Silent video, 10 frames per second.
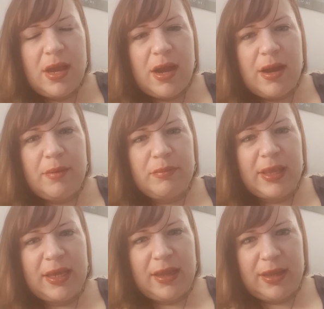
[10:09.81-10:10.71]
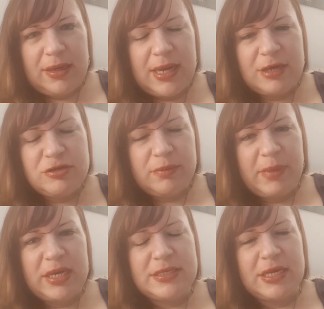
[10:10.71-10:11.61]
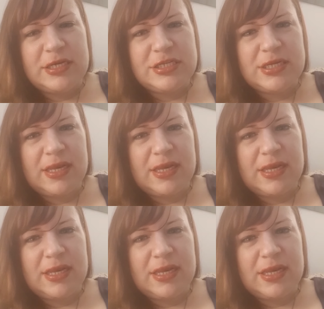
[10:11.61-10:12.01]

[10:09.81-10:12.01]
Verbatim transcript: um, like a natural meditation,